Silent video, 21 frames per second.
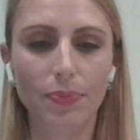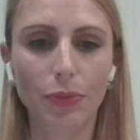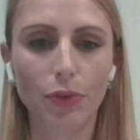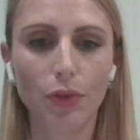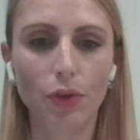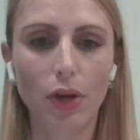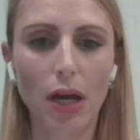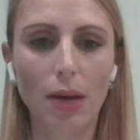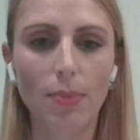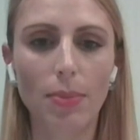
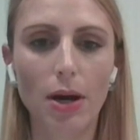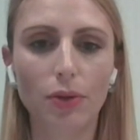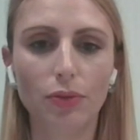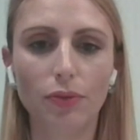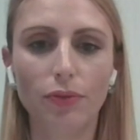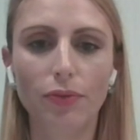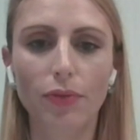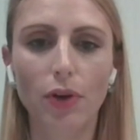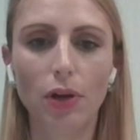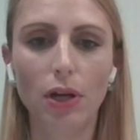talk
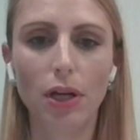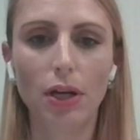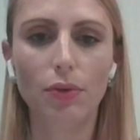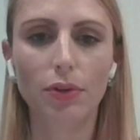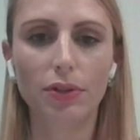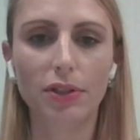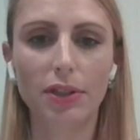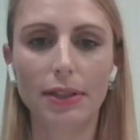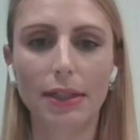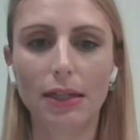about Veolia
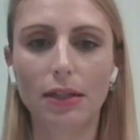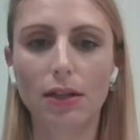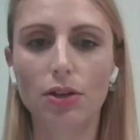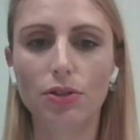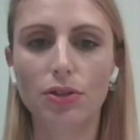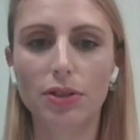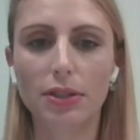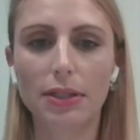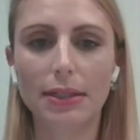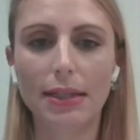Water
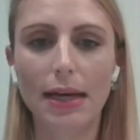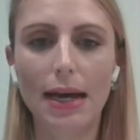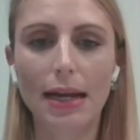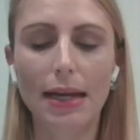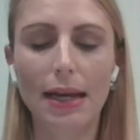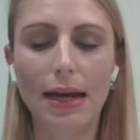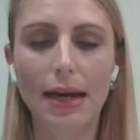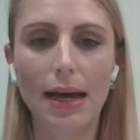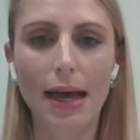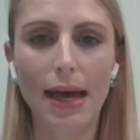Technologies
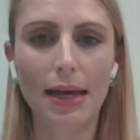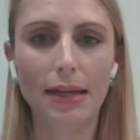Italia